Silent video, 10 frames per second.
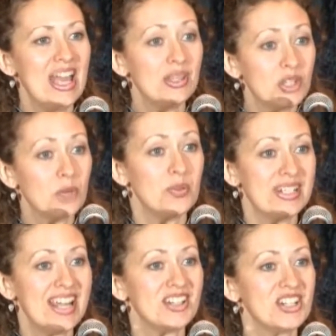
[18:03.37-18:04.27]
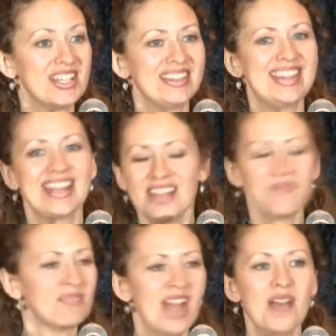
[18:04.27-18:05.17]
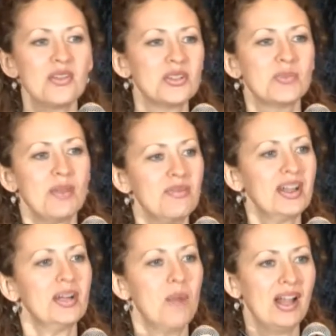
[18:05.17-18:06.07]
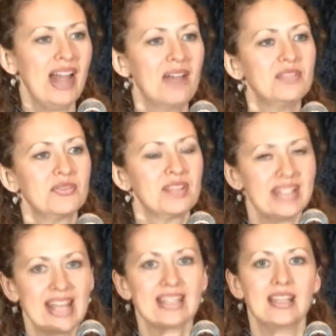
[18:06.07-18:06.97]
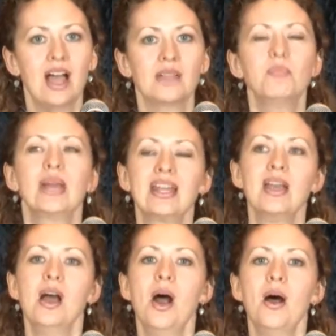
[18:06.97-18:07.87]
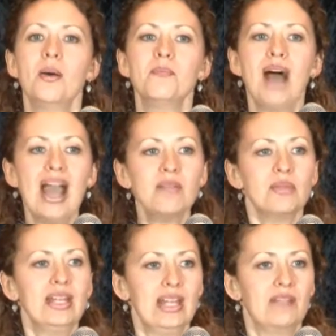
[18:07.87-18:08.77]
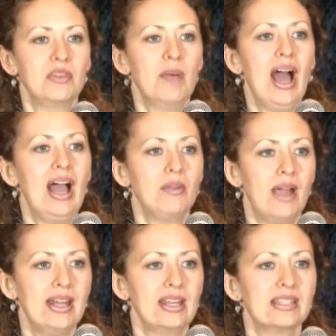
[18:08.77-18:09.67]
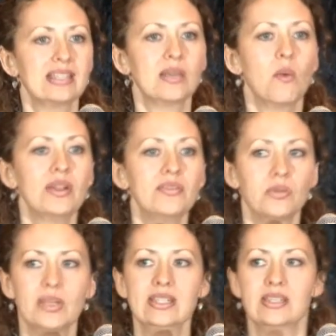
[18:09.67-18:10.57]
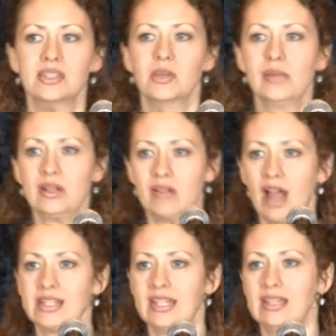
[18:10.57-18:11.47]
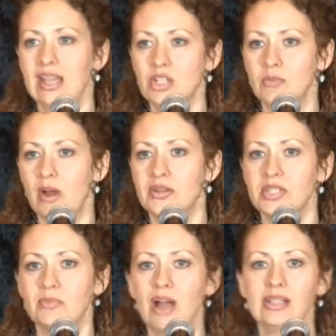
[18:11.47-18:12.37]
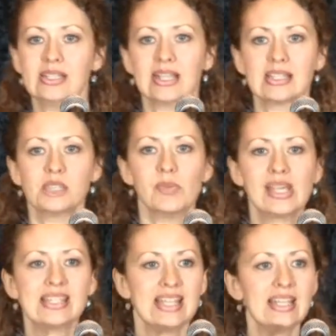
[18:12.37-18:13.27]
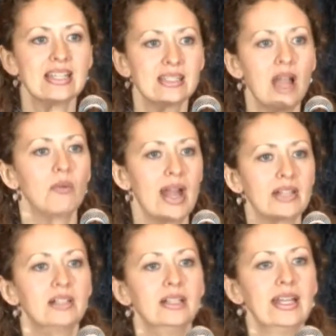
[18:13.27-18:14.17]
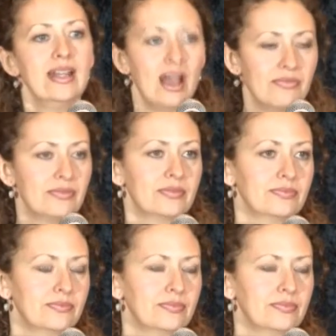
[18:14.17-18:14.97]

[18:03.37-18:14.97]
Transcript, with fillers: interpretation that others may very well have different takes on. But my reading of the Baha'i writings is that one of the reasons that we are not to engage in partisan politics is because it is not radical enough.